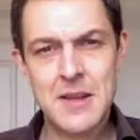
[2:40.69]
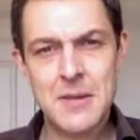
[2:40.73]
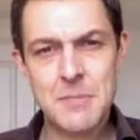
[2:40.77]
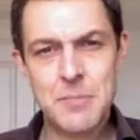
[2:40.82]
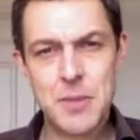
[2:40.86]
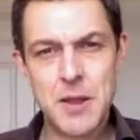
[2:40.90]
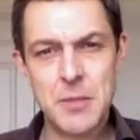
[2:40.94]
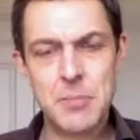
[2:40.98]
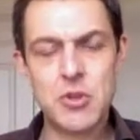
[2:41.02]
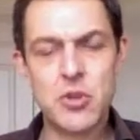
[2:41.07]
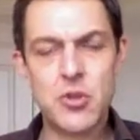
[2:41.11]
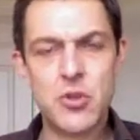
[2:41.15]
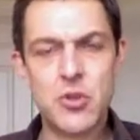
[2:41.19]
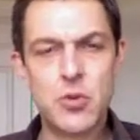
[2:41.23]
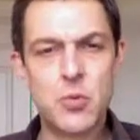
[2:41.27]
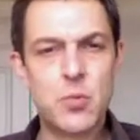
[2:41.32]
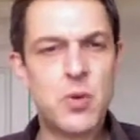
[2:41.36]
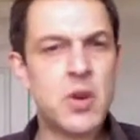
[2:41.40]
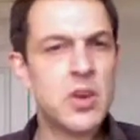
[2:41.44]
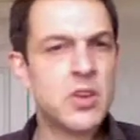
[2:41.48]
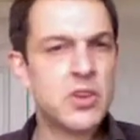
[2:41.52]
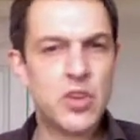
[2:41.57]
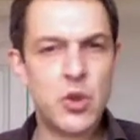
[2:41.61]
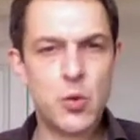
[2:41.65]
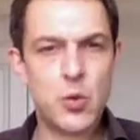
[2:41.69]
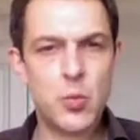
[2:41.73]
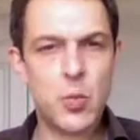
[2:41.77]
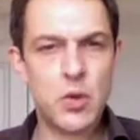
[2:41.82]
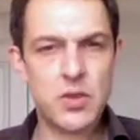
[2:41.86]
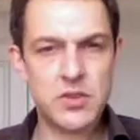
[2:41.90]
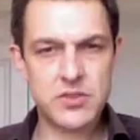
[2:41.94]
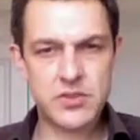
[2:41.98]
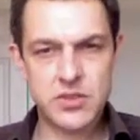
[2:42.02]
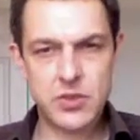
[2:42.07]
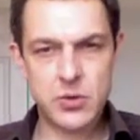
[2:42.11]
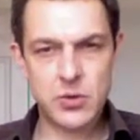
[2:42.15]
people who you
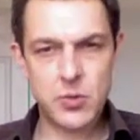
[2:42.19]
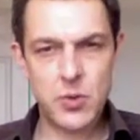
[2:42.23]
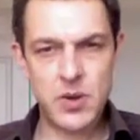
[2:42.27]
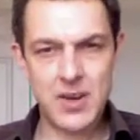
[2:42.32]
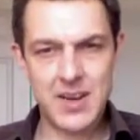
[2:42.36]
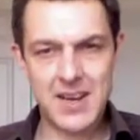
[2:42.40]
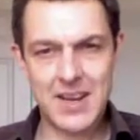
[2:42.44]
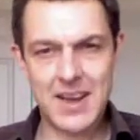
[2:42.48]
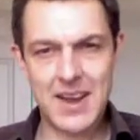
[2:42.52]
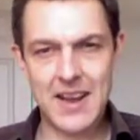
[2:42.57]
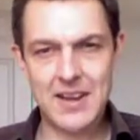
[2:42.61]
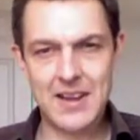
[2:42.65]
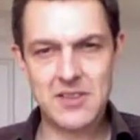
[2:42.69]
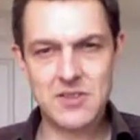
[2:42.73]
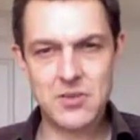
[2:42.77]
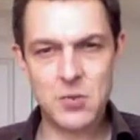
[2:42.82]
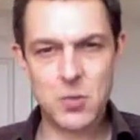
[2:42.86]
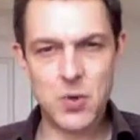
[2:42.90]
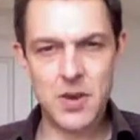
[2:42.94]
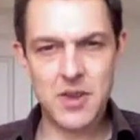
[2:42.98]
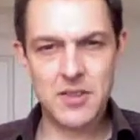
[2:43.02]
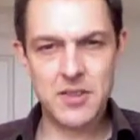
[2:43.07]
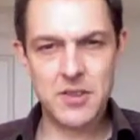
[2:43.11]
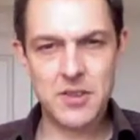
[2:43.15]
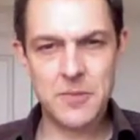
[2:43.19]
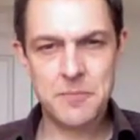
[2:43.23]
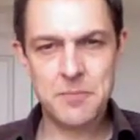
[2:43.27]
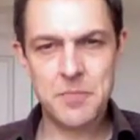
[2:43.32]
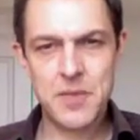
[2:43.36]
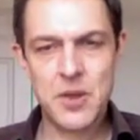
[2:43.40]
want to connect with.